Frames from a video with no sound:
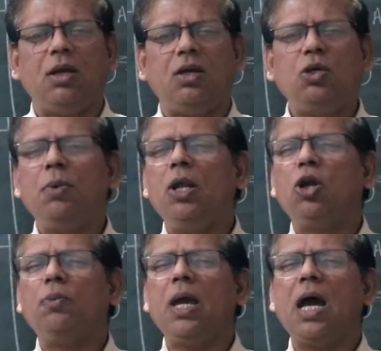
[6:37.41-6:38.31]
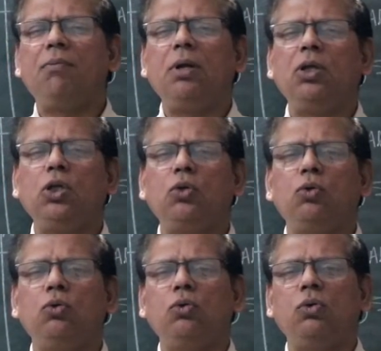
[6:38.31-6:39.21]
you will not be able
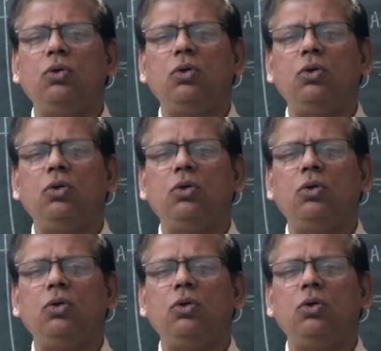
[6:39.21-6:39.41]
to